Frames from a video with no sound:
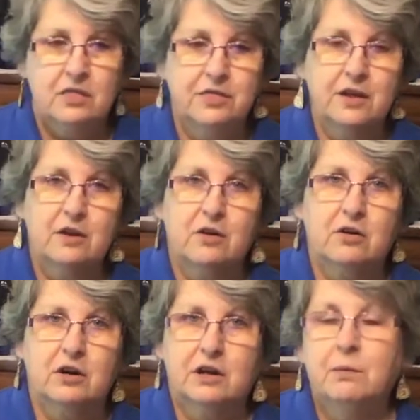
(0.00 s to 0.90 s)
There
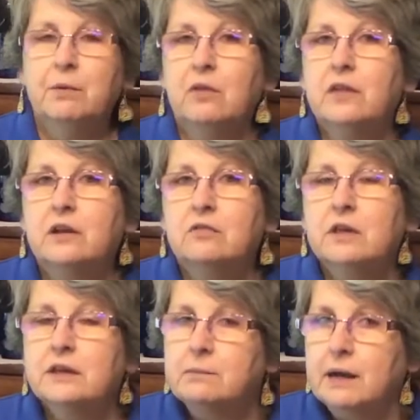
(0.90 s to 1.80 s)
are a couple that only
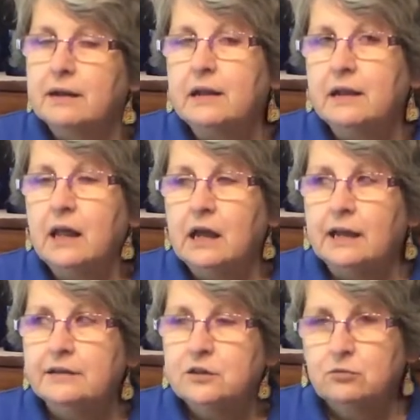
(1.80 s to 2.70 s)
come out at
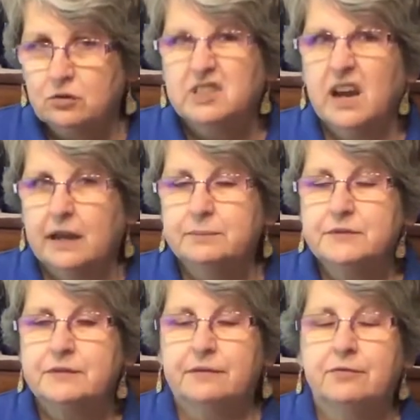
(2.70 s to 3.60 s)
night, or
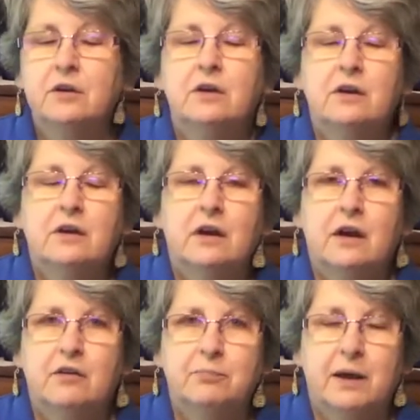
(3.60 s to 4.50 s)
types
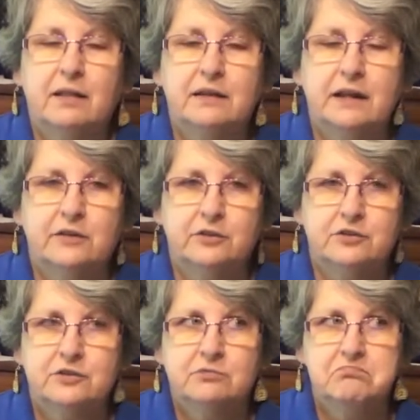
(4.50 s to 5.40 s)
of
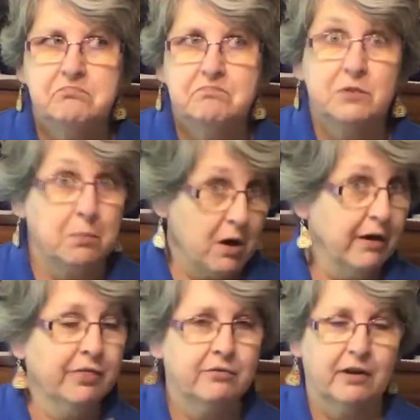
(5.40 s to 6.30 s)
pollinators. The
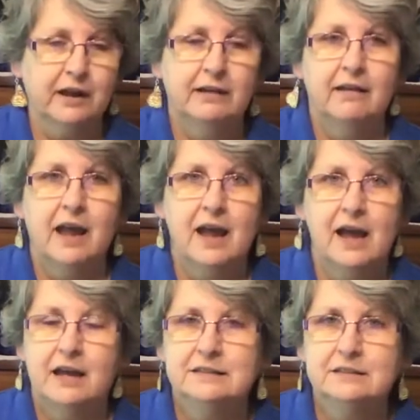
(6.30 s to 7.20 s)
moth, right?
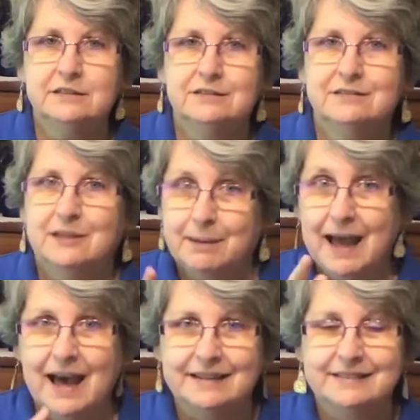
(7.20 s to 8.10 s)
And the
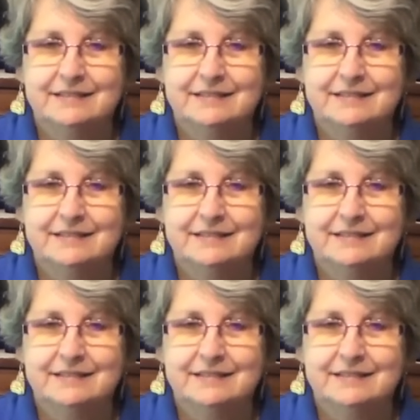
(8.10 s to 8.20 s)
bat.